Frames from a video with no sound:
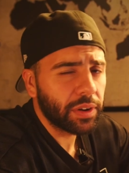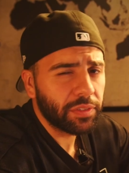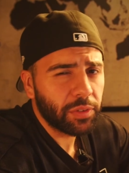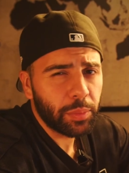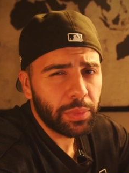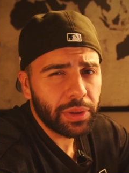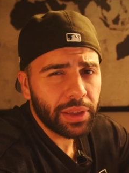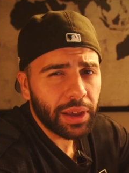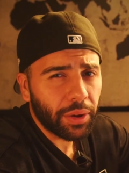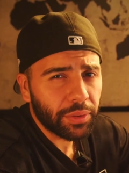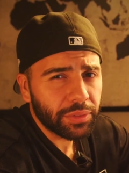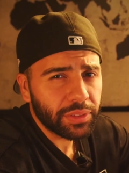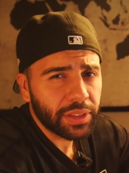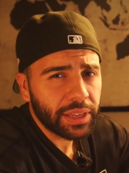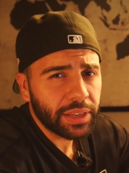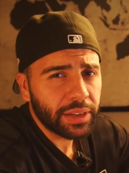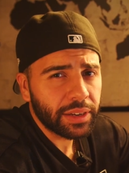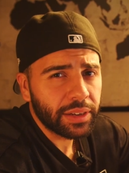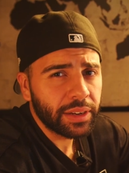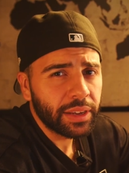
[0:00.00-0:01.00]
be
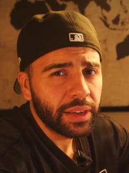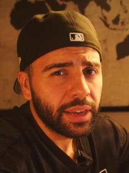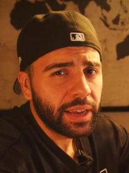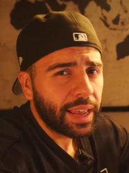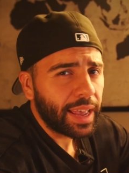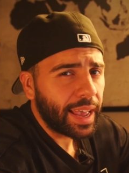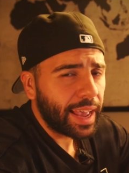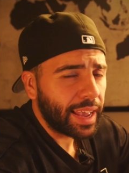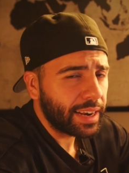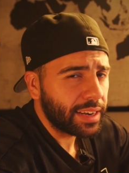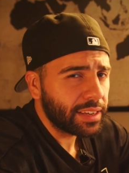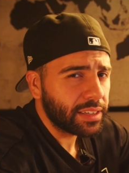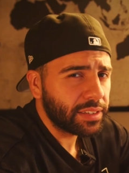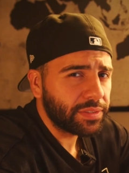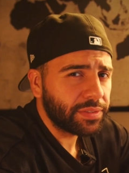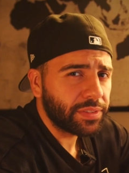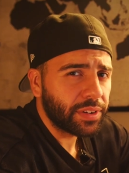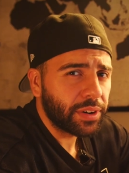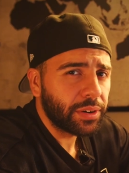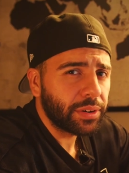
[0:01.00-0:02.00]
outdated, and is
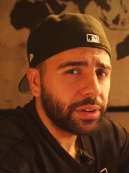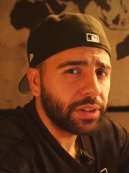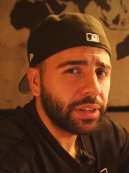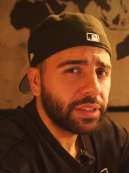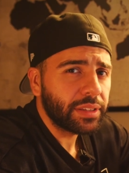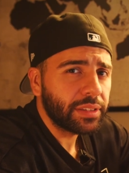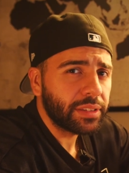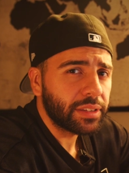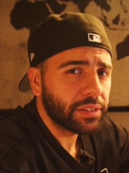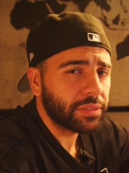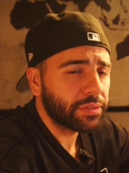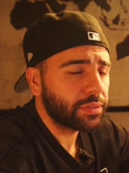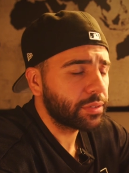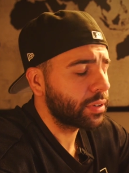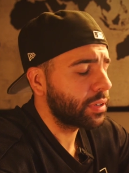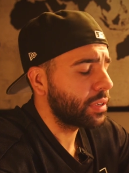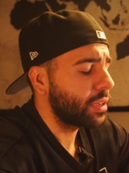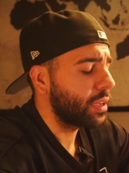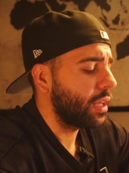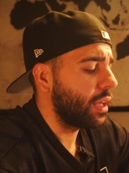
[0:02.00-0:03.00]
very
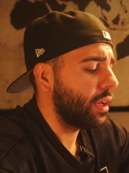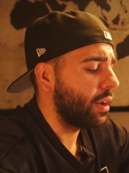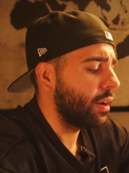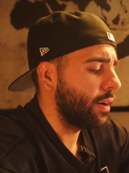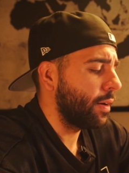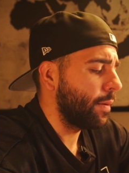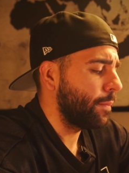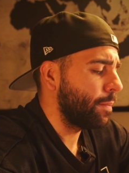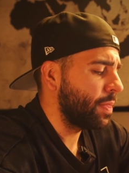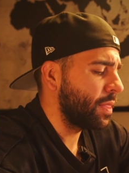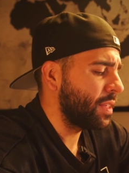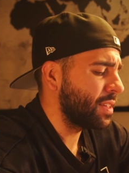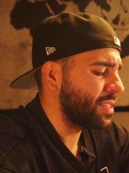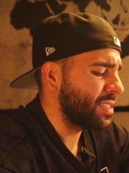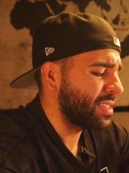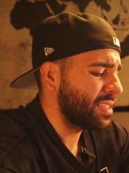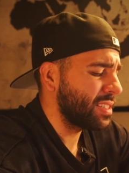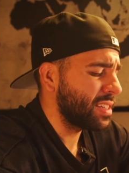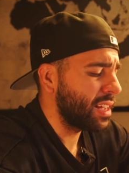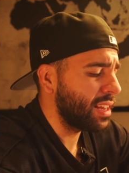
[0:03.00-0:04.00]
different.
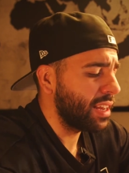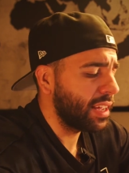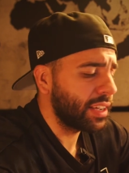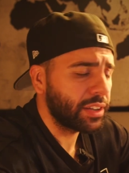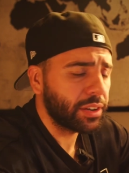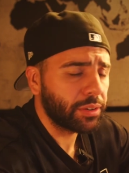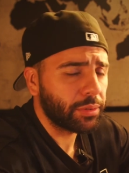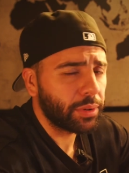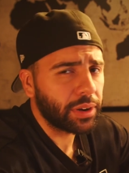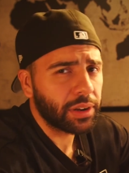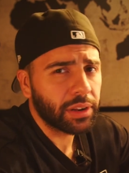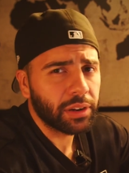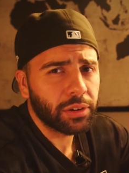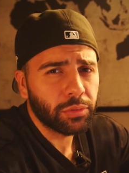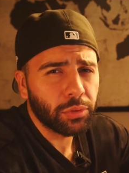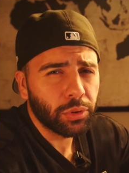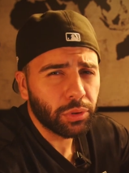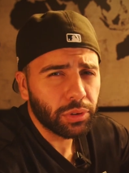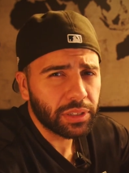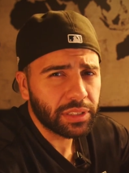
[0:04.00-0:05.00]
This is not like your regular
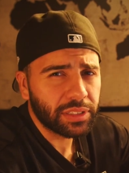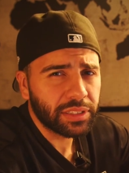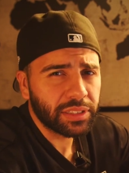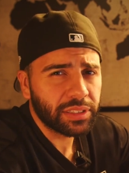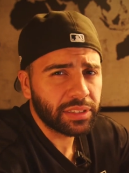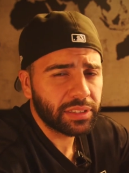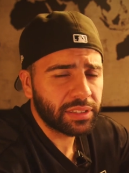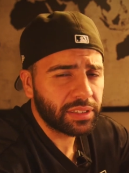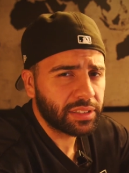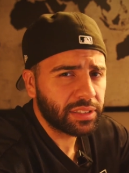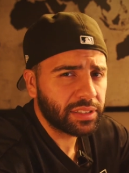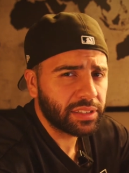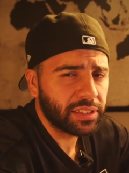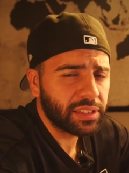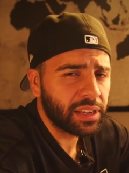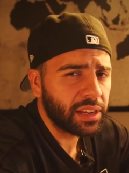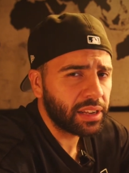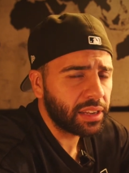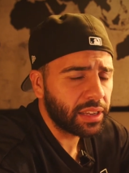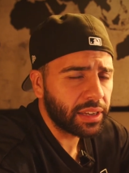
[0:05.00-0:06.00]
Rolexes. This is
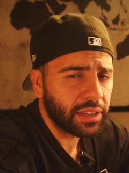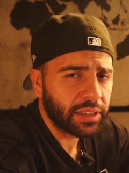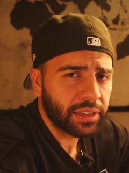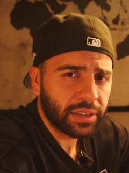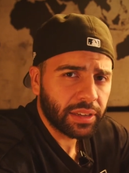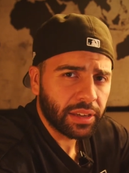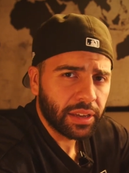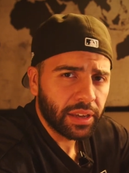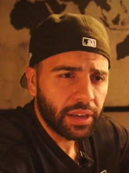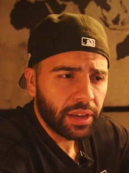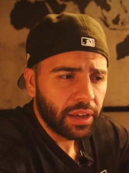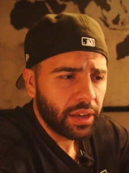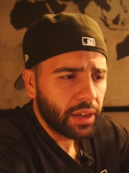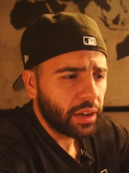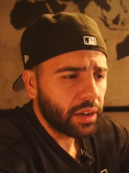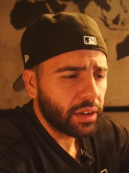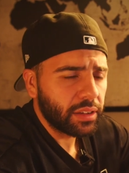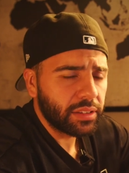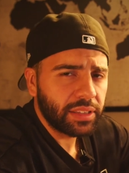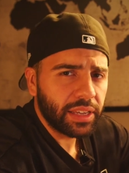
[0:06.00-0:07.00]
not like
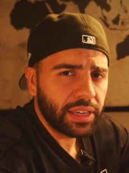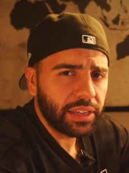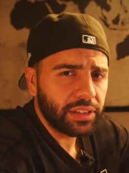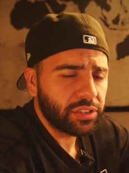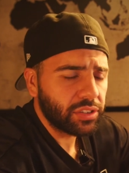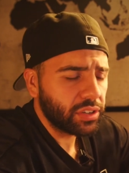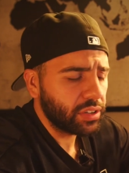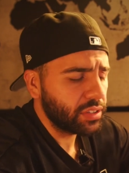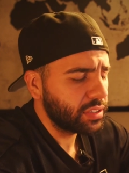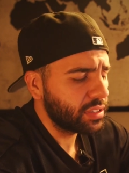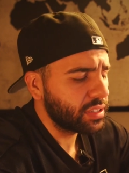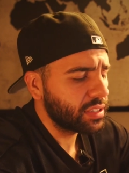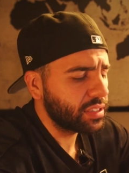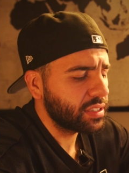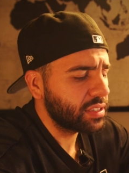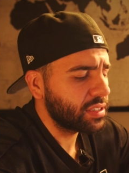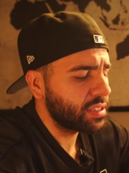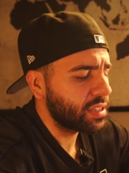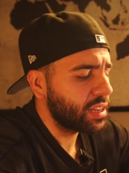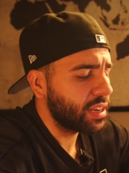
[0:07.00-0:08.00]
a Datejust. This
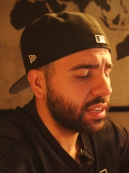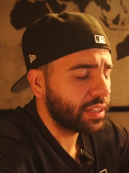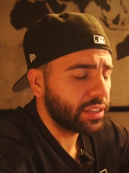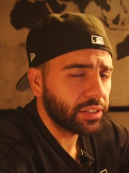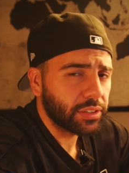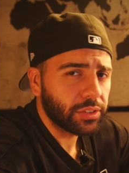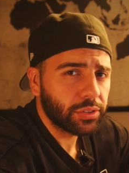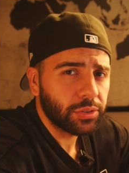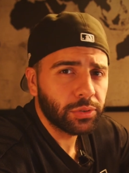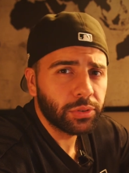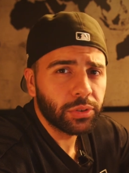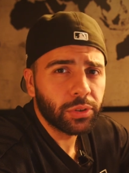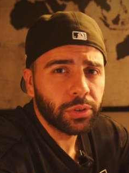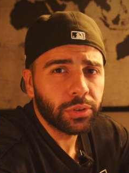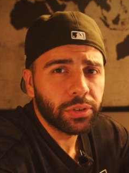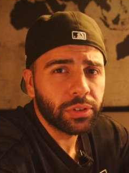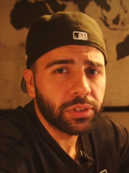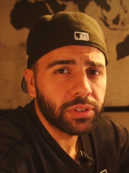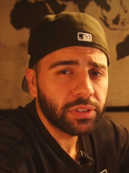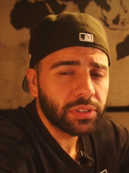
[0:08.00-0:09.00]
is not like your
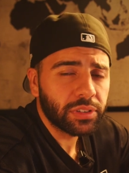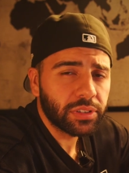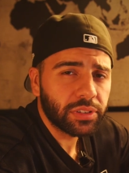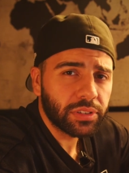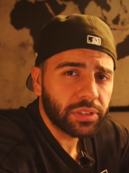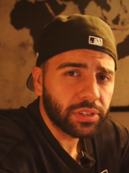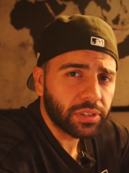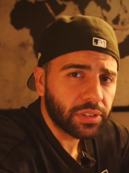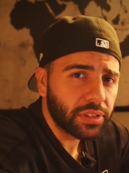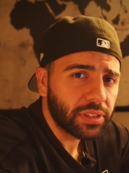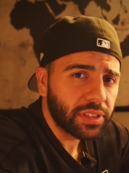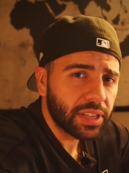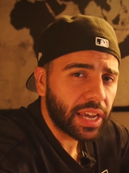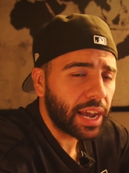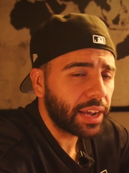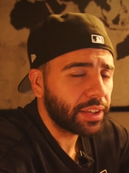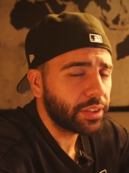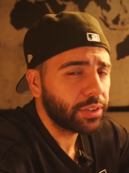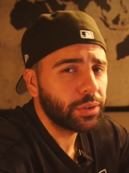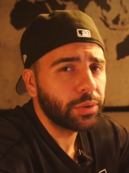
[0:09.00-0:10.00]
Tudors, your
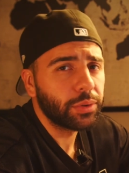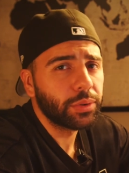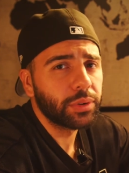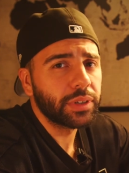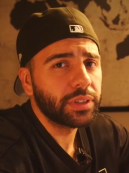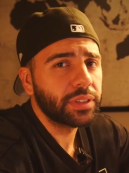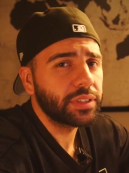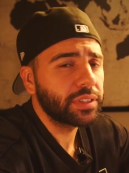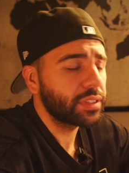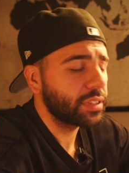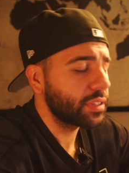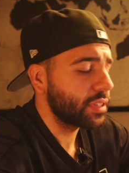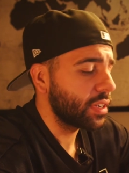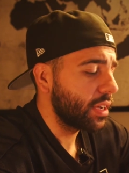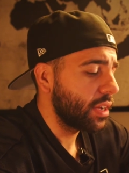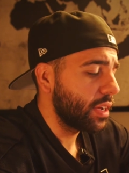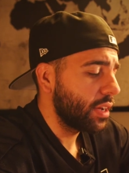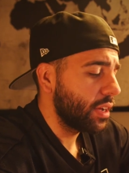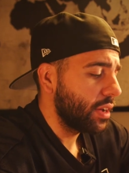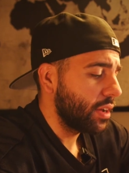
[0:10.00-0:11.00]
Tag Heuers,
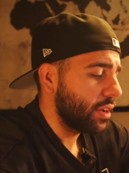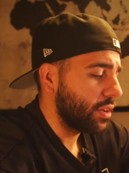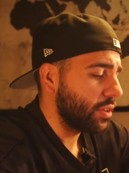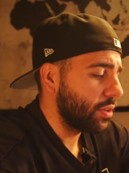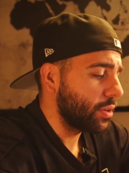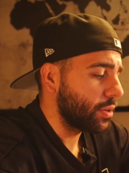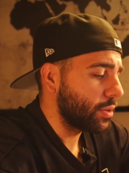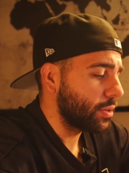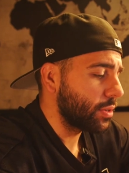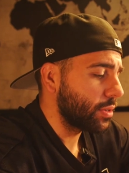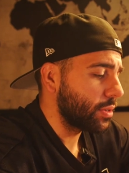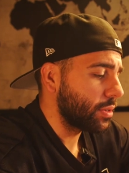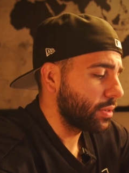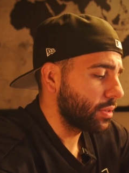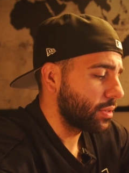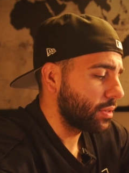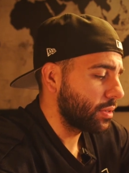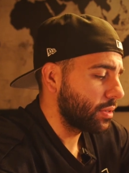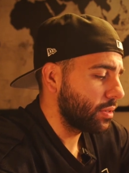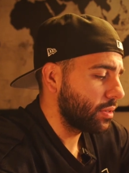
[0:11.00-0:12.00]

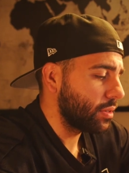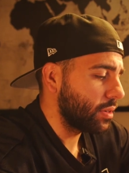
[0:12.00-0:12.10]
your